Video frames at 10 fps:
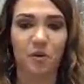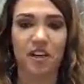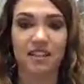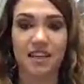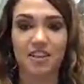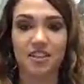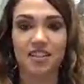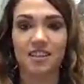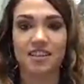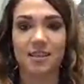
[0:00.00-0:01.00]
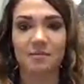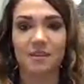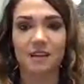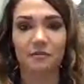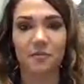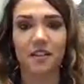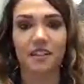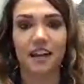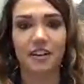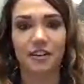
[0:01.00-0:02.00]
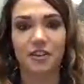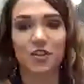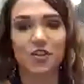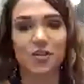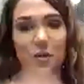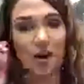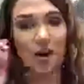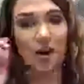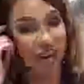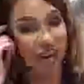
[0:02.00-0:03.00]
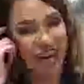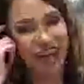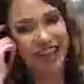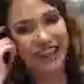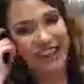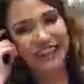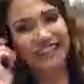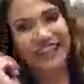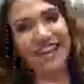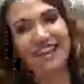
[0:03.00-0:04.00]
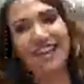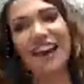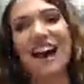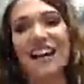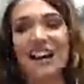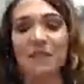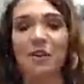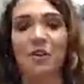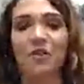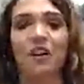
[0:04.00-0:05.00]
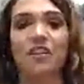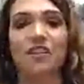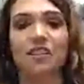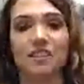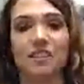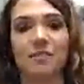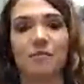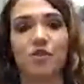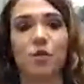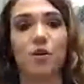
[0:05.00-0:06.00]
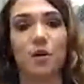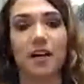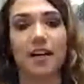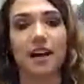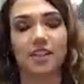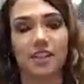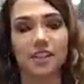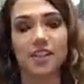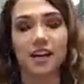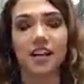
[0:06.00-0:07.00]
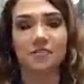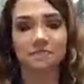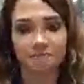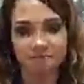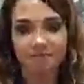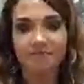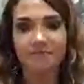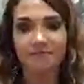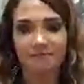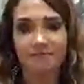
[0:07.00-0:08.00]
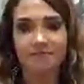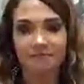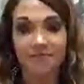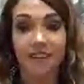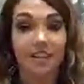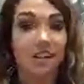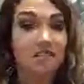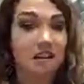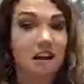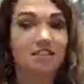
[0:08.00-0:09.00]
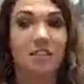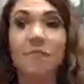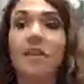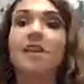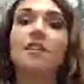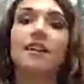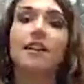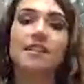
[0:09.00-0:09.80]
organization systems, like from Container Store, things like that. Closet systems, drawer organizers. I love it. So